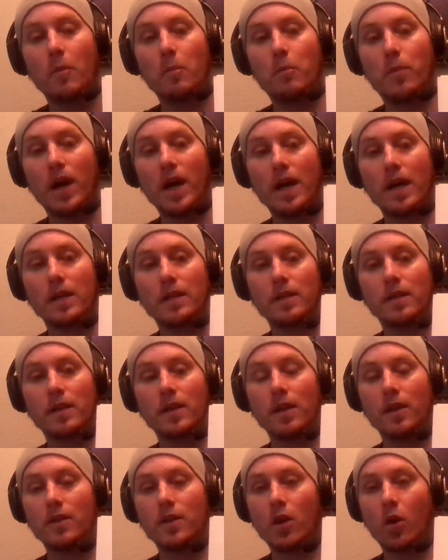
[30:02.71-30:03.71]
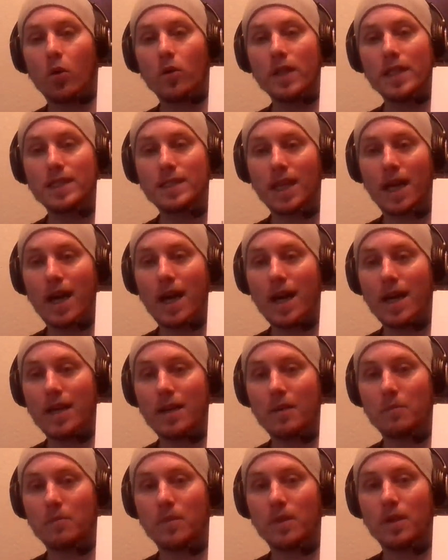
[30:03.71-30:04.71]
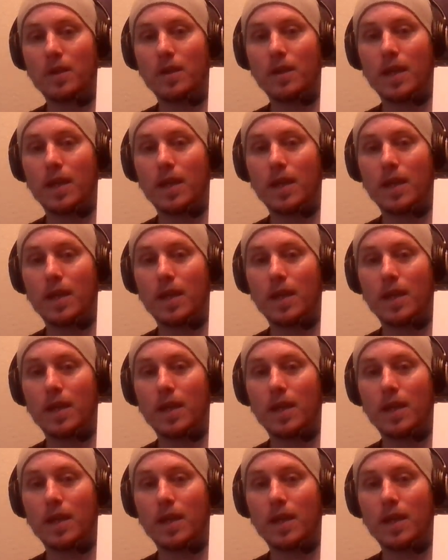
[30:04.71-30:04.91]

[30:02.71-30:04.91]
But the only time